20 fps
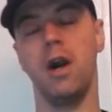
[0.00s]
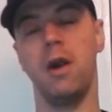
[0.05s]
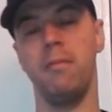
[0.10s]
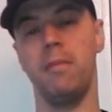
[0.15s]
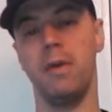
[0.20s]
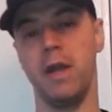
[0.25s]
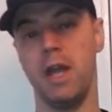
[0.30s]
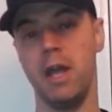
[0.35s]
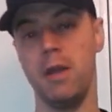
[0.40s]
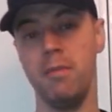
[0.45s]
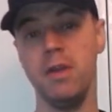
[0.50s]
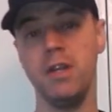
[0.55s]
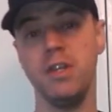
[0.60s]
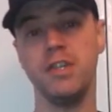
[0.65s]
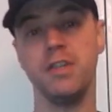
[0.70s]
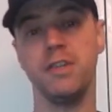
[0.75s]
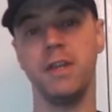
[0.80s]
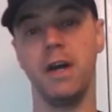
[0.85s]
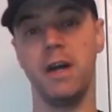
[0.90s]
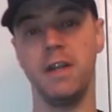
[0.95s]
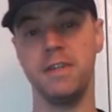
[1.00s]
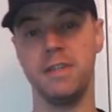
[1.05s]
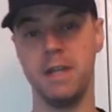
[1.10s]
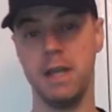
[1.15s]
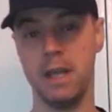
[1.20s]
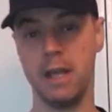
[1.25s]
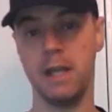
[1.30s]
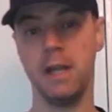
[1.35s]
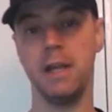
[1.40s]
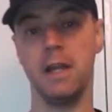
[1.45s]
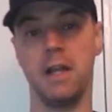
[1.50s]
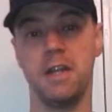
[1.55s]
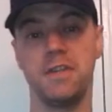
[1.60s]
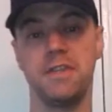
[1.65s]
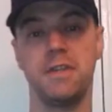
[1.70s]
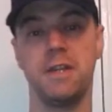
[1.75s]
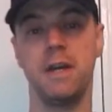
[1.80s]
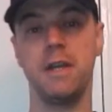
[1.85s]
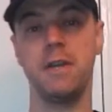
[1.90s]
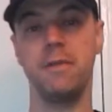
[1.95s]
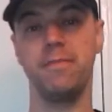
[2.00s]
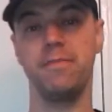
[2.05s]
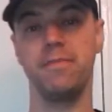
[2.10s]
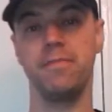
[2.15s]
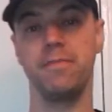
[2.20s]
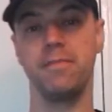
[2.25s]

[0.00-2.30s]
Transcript: at my image that I taken last night